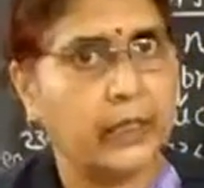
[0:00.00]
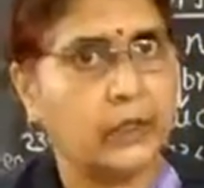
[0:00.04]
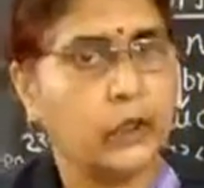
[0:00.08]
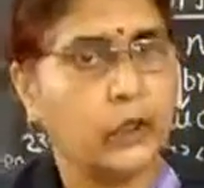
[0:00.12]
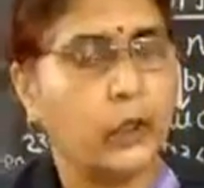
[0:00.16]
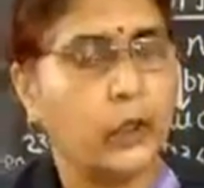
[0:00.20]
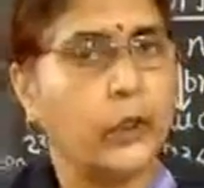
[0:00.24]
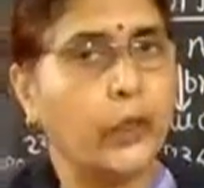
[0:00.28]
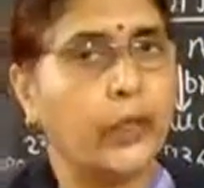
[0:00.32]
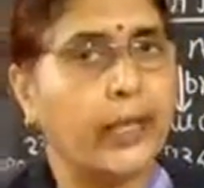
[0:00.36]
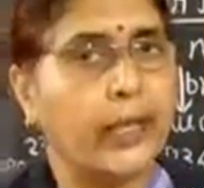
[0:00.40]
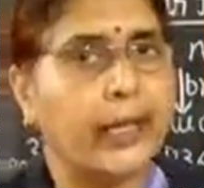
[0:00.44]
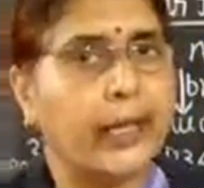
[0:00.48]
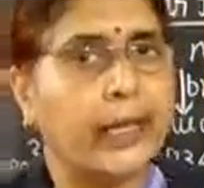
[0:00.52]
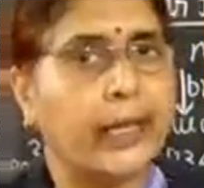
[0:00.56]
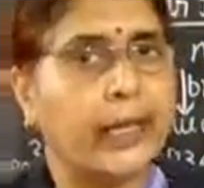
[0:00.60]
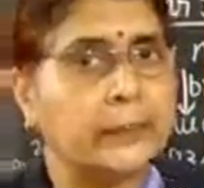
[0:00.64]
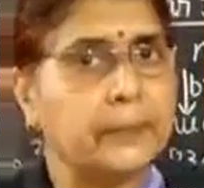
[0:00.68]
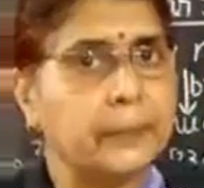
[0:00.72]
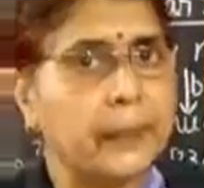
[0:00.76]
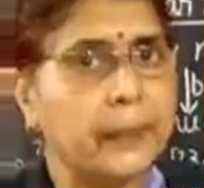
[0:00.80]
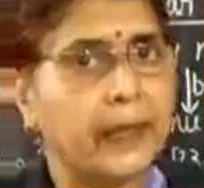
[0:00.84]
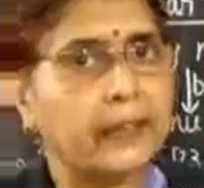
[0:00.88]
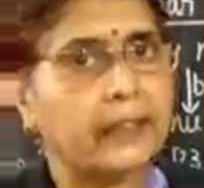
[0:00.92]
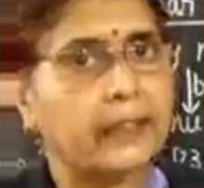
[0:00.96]
So you can
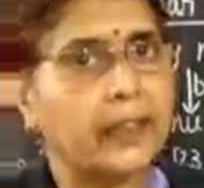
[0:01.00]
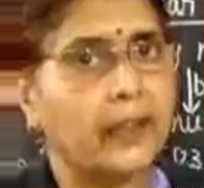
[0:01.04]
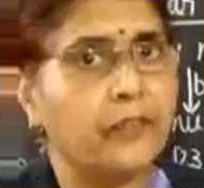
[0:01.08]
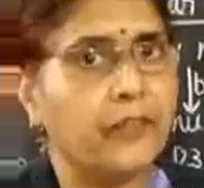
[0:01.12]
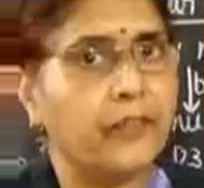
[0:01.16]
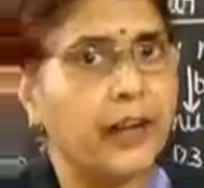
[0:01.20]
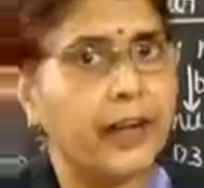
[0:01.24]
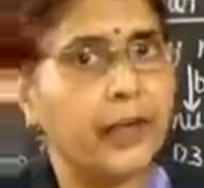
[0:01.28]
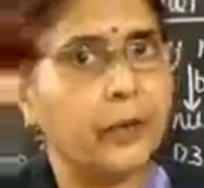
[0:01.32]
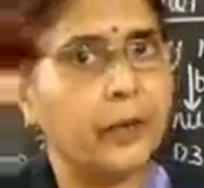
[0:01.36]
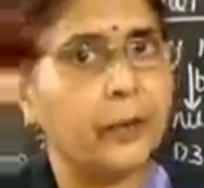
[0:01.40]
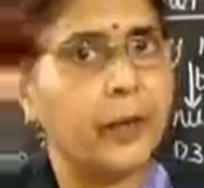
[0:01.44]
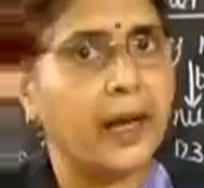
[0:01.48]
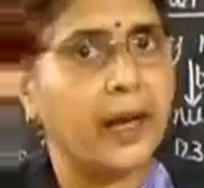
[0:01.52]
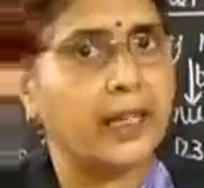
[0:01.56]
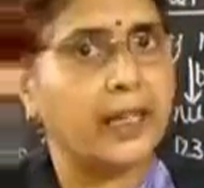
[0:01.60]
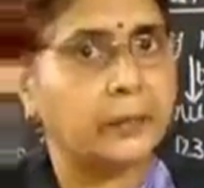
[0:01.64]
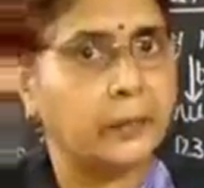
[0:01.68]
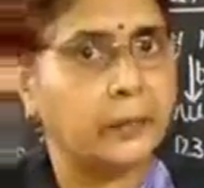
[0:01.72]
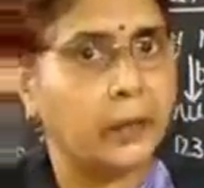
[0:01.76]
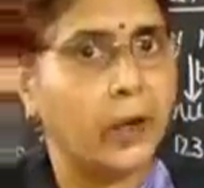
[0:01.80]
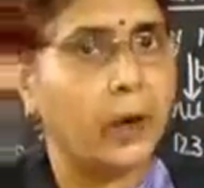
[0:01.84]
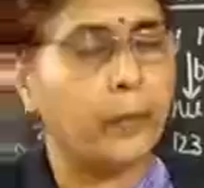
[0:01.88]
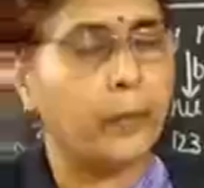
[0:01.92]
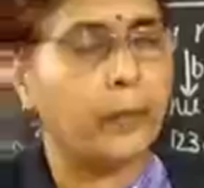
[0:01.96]
expect a 5 marks
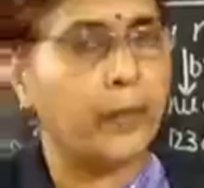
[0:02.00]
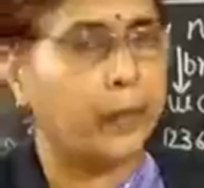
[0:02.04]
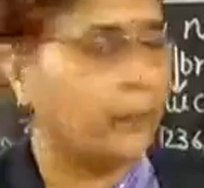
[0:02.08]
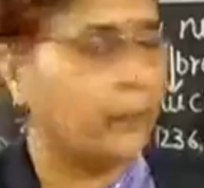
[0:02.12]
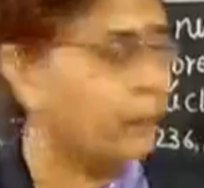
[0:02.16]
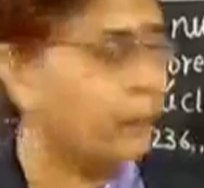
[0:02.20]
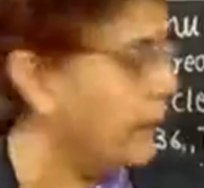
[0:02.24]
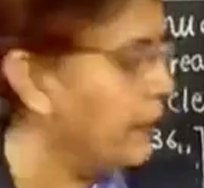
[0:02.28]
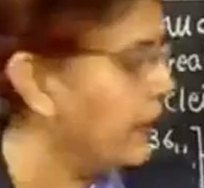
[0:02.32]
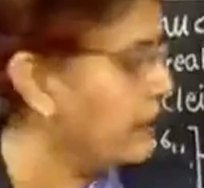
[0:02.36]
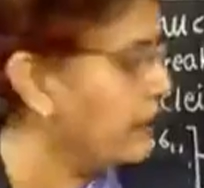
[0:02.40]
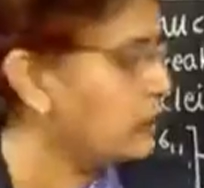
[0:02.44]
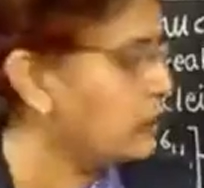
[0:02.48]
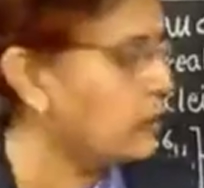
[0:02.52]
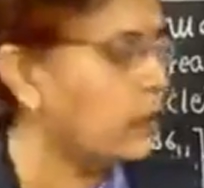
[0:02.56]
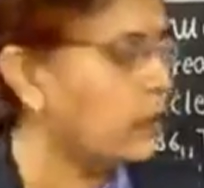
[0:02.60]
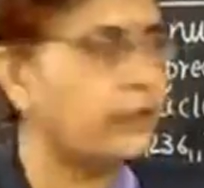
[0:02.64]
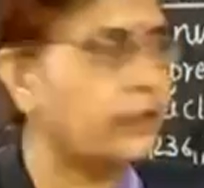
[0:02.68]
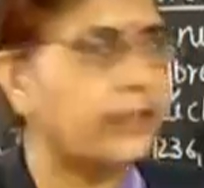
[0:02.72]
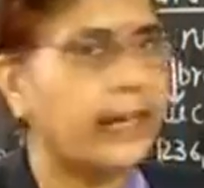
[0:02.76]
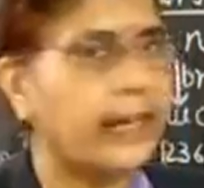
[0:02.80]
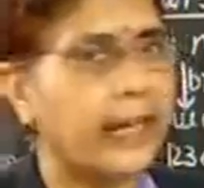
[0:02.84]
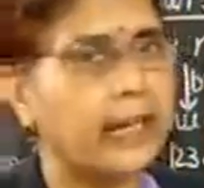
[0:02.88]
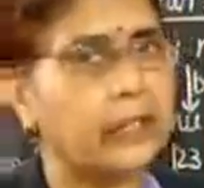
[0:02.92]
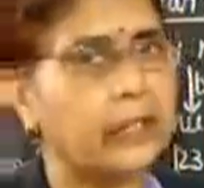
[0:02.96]
problem based
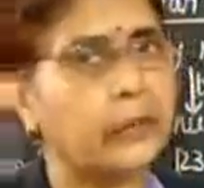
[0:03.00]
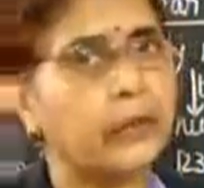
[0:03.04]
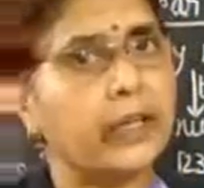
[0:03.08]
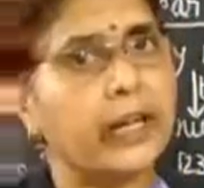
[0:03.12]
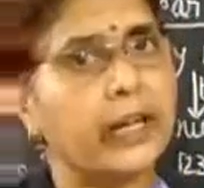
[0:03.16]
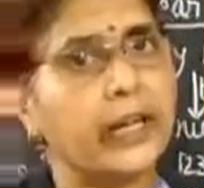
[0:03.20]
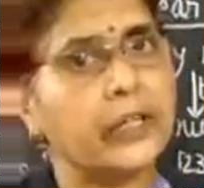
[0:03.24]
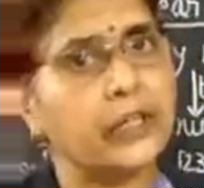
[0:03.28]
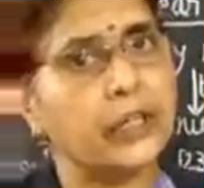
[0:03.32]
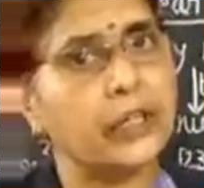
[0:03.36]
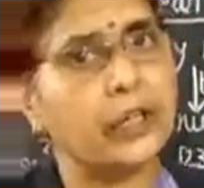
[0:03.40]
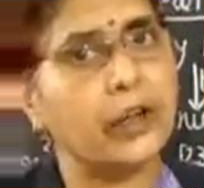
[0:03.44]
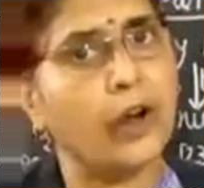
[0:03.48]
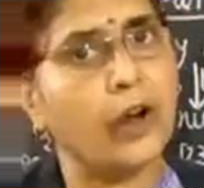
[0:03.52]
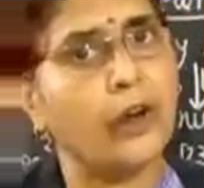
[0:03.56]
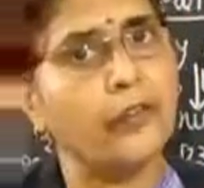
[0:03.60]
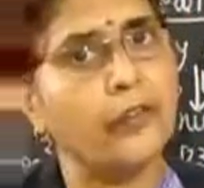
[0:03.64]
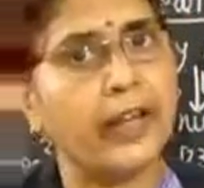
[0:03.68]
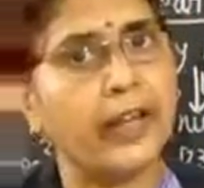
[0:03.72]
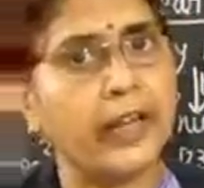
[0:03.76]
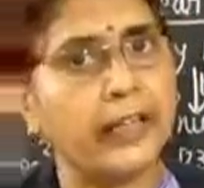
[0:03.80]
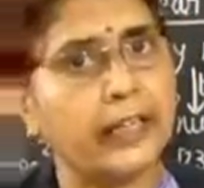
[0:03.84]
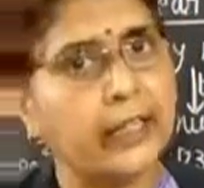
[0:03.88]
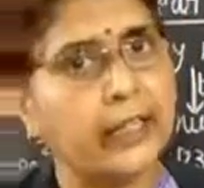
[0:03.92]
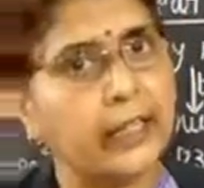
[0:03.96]
on calculation
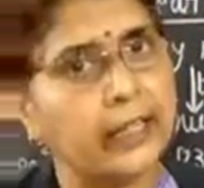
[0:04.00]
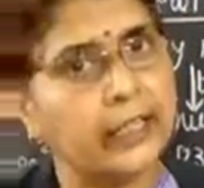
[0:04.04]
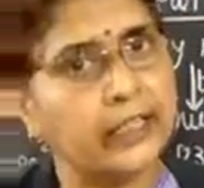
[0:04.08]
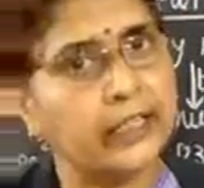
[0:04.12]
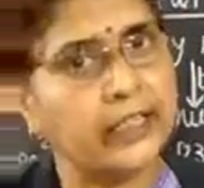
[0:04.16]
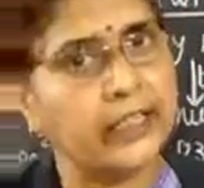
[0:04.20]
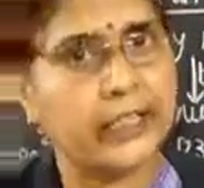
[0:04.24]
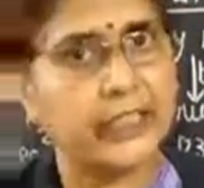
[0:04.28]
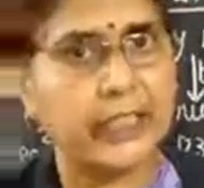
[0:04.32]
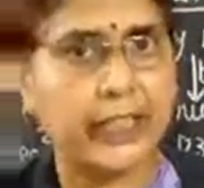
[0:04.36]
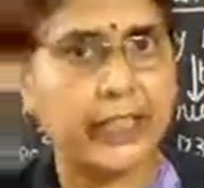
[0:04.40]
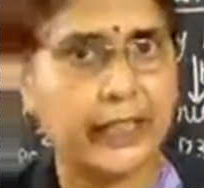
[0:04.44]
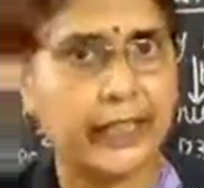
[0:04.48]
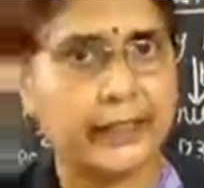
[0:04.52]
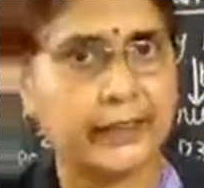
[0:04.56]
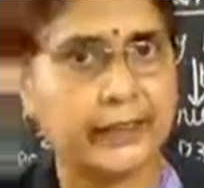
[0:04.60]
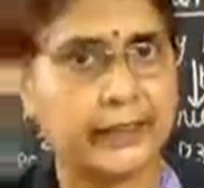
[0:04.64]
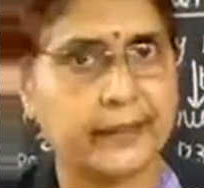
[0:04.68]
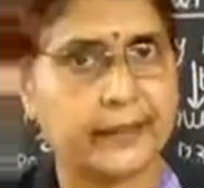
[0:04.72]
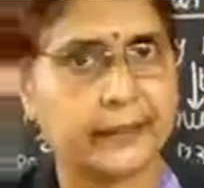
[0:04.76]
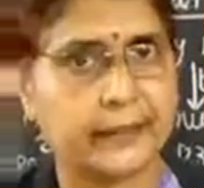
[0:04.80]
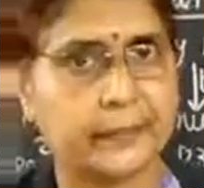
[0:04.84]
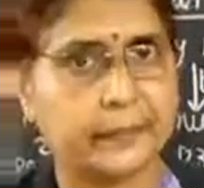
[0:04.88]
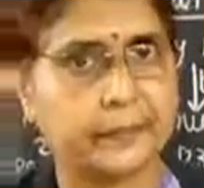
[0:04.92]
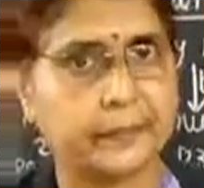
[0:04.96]
of energy
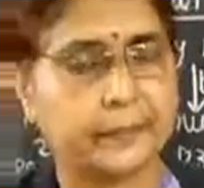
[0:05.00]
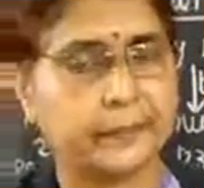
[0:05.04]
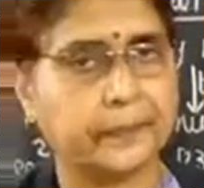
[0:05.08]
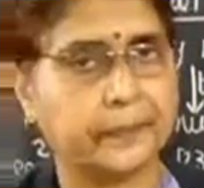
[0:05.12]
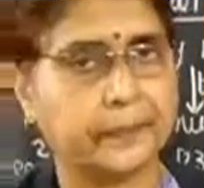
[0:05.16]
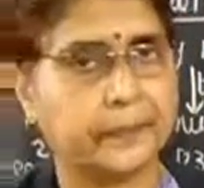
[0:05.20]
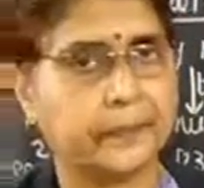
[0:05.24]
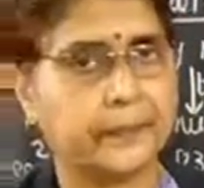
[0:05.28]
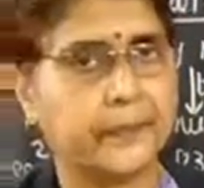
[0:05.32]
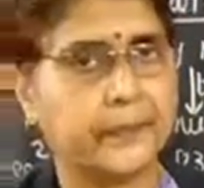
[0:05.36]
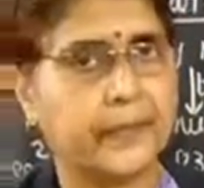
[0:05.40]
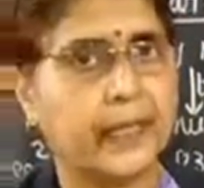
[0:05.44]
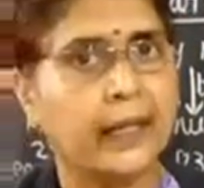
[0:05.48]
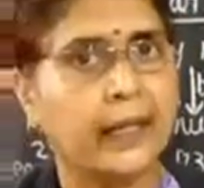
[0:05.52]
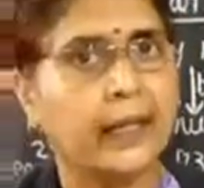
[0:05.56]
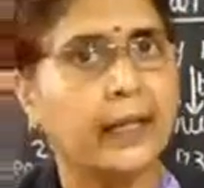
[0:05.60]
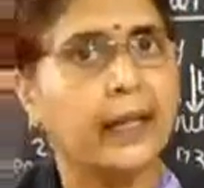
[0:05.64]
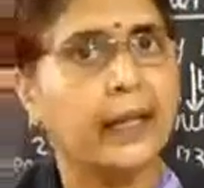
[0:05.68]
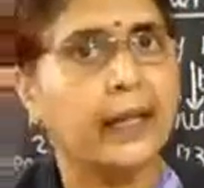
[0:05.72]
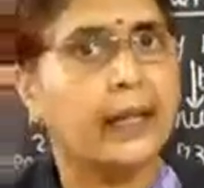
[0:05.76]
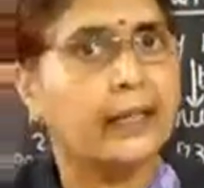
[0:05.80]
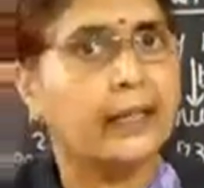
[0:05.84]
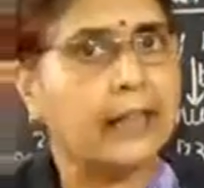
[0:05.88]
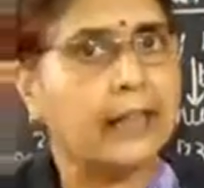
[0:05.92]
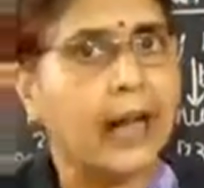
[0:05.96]
released.
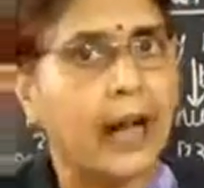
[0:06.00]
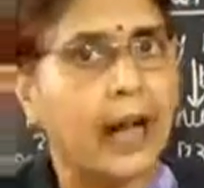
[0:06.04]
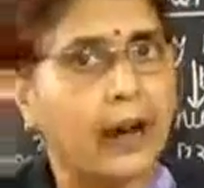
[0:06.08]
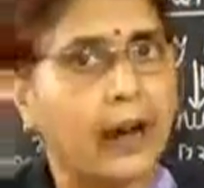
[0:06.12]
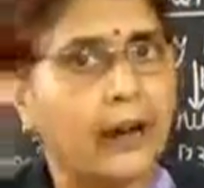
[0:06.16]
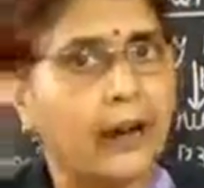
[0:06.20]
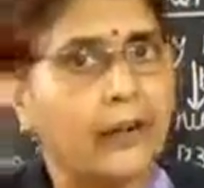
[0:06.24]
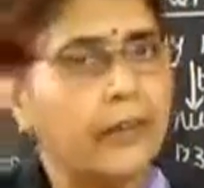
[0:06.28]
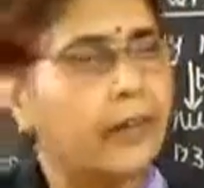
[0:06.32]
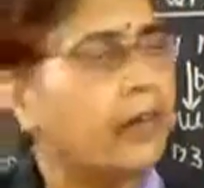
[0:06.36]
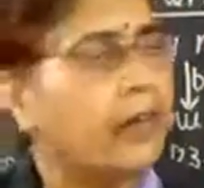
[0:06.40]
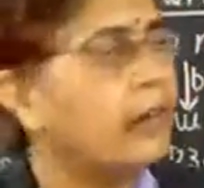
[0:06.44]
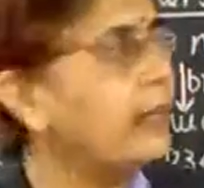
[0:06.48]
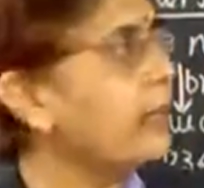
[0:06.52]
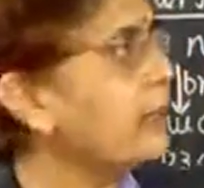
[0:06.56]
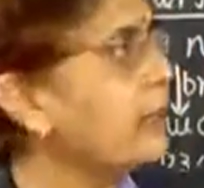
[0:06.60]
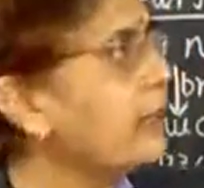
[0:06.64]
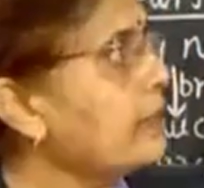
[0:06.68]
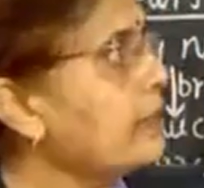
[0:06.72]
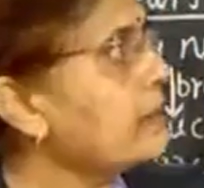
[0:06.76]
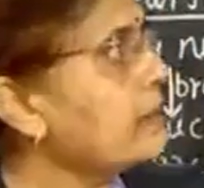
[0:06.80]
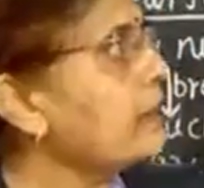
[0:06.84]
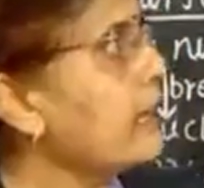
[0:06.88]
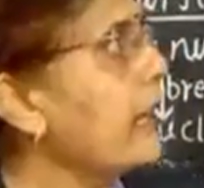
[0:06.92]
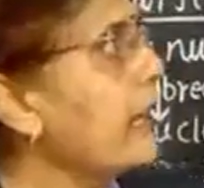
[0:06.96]
Now let
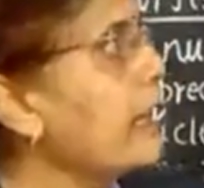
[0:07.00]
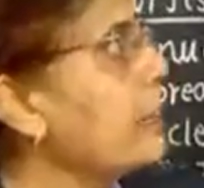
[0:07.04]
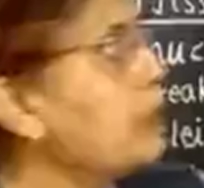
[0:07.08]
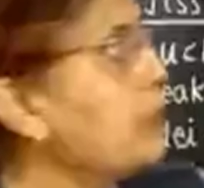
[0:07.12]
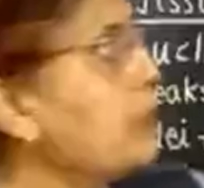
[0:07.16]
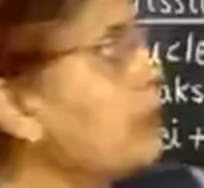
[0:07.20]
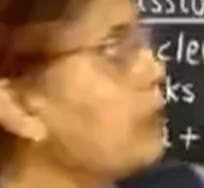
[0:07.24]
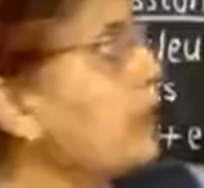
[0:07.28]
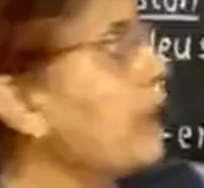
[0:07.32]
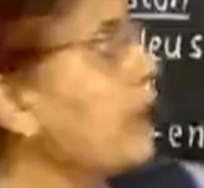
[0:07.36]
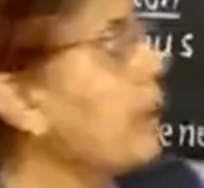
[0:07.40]
us try to